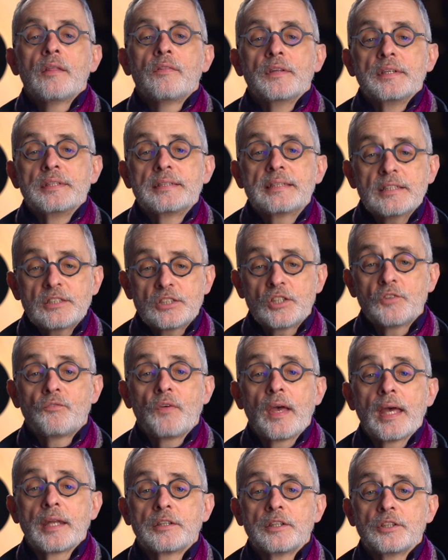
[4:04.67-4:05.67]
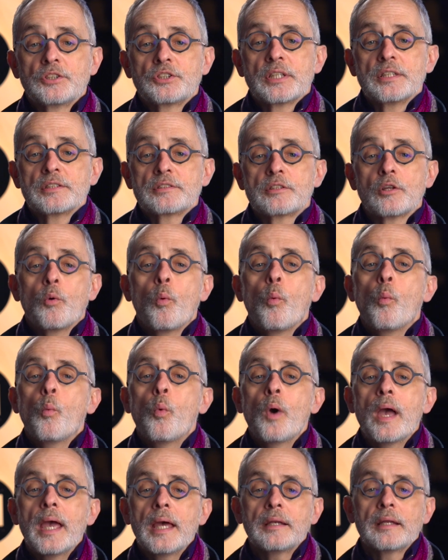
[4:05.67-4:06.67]
The disadvantage is that
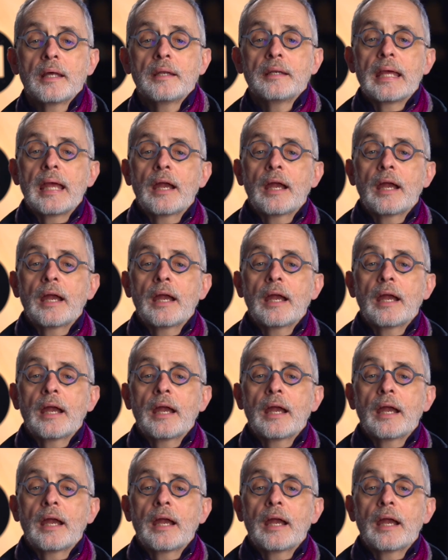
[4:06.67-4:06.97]
when an